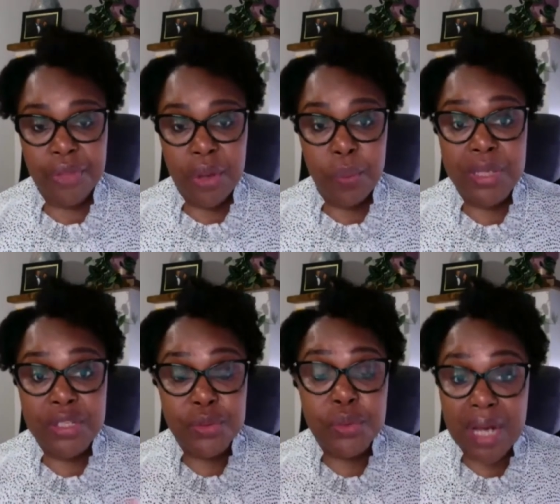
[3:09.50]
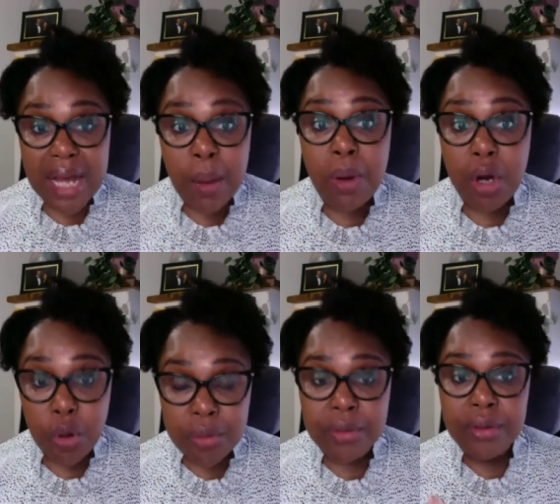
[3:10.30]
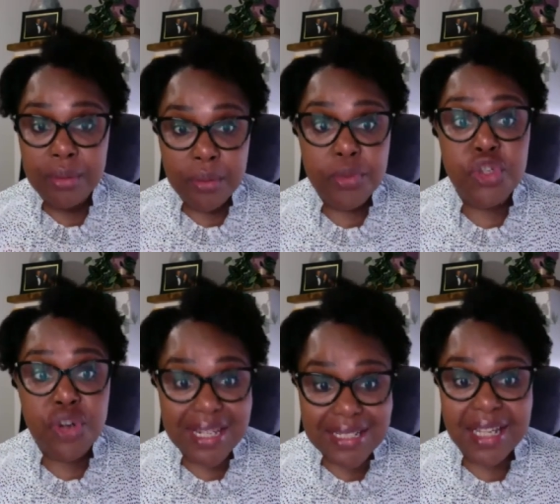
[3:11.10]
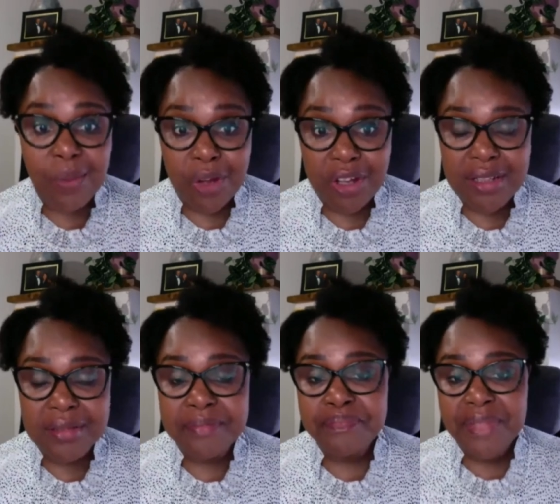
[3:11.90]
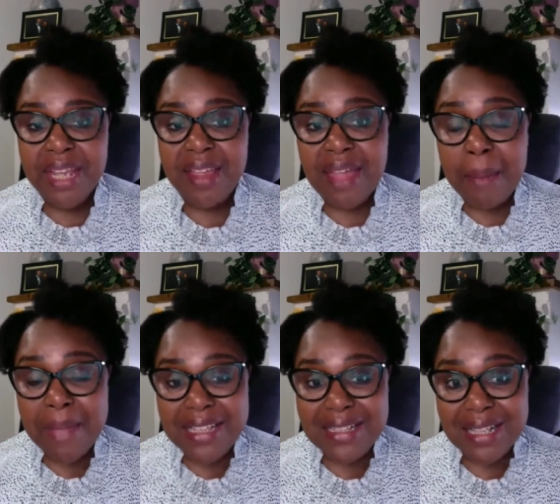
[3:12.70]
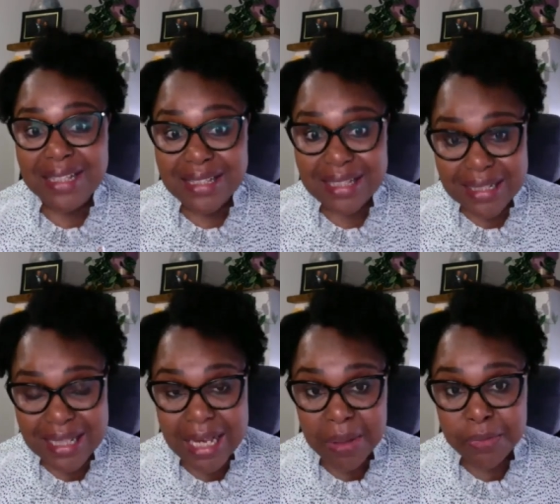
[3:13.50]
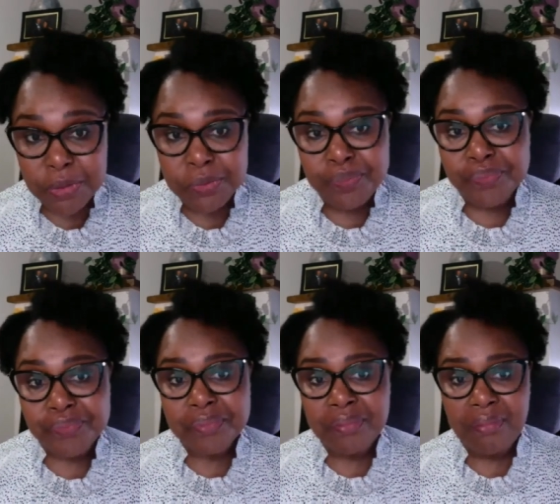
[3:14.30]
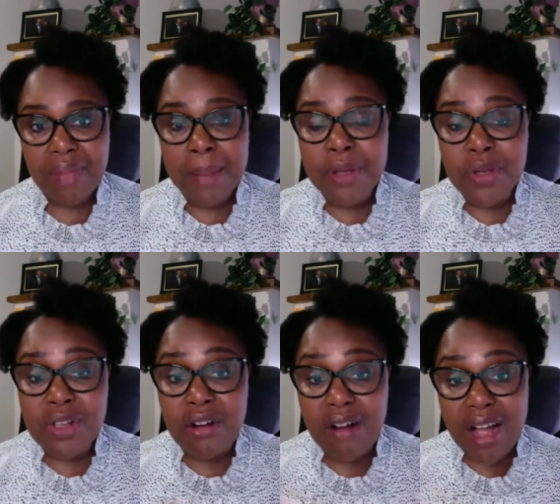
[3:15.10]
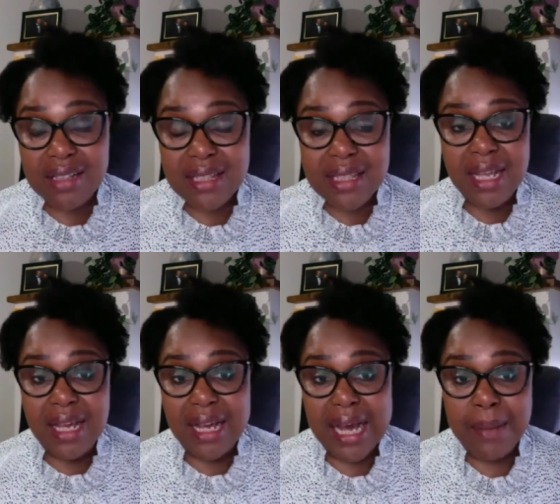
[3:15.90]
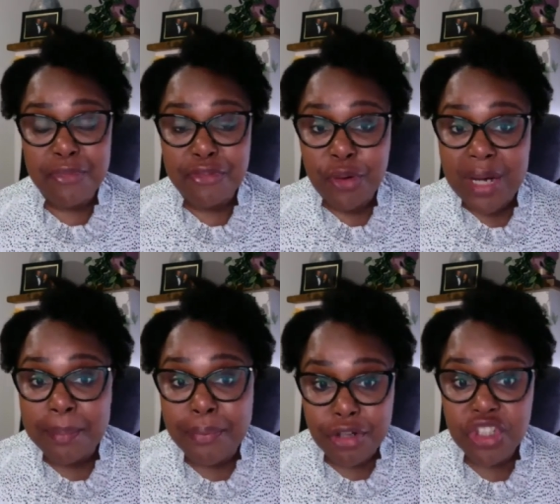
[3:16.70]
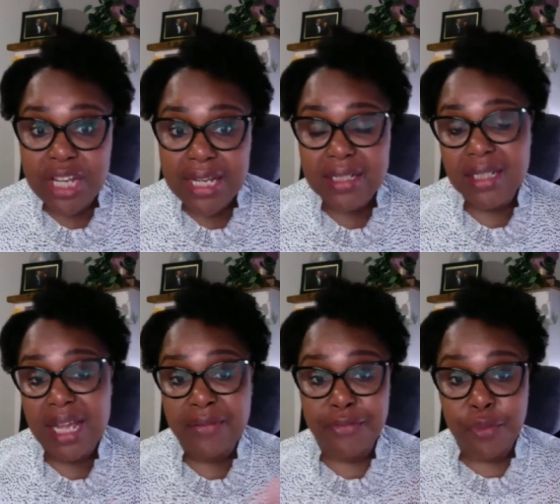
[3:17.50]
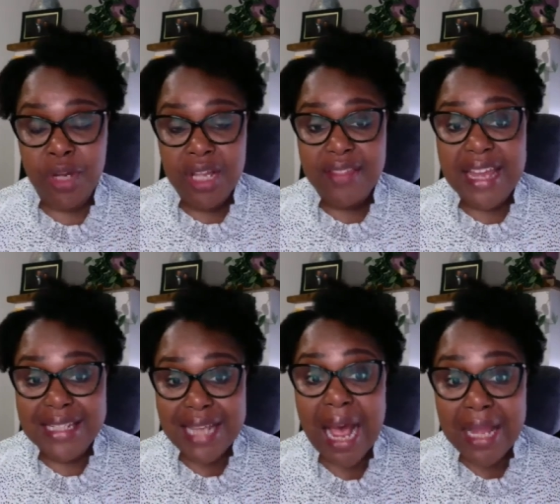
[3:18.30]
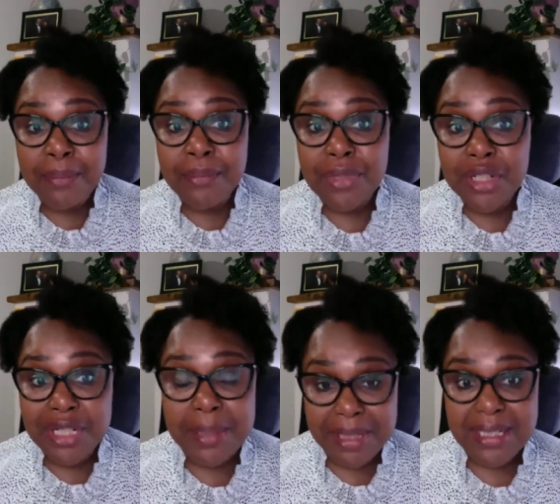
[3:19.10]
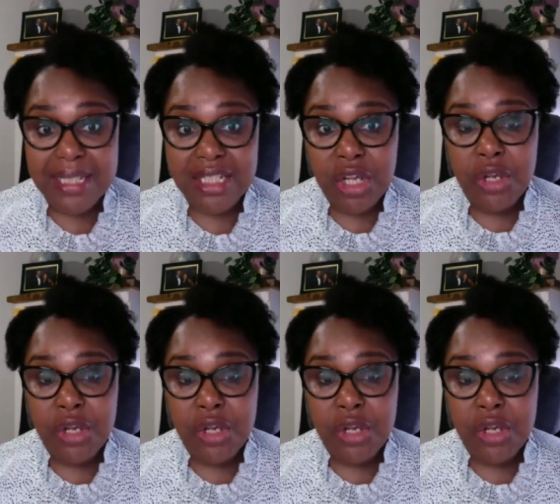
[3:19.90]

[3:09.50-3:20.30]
we do our own trading work, and that makes us sustainable because grants come for a project and for their time limited,